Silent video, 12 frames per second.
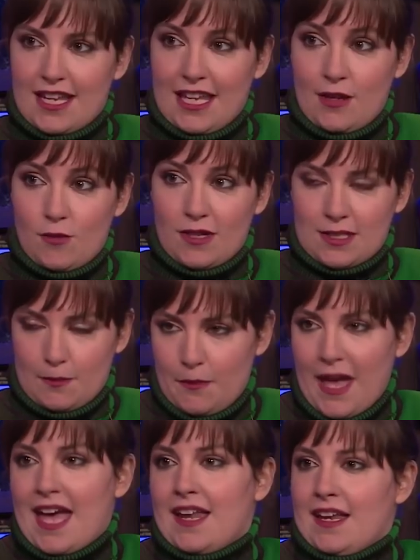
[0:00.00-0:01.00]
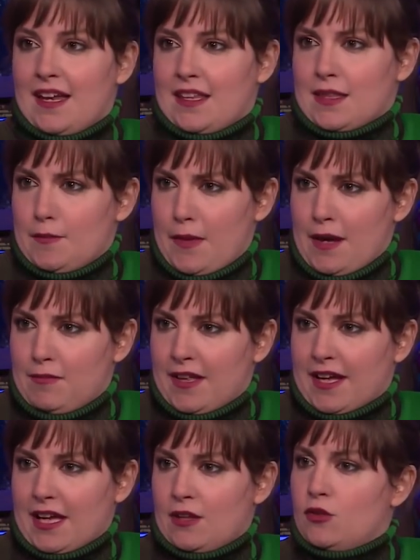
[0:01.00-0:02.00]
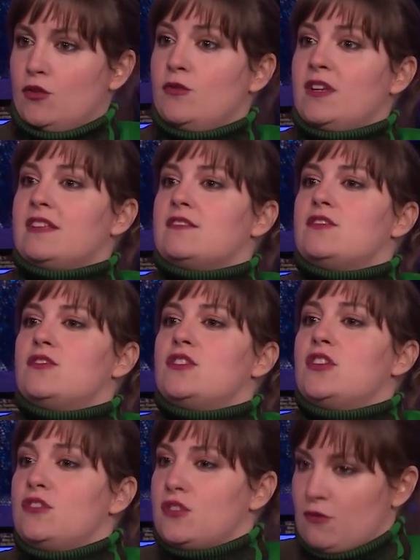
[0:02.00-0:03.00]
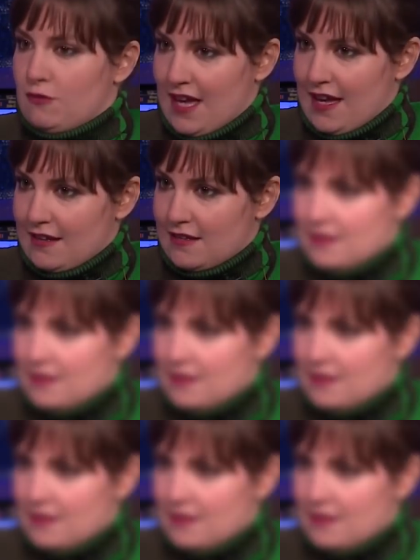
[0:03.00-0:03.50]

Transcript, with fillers: that he was petty in the public, and who needs to do that?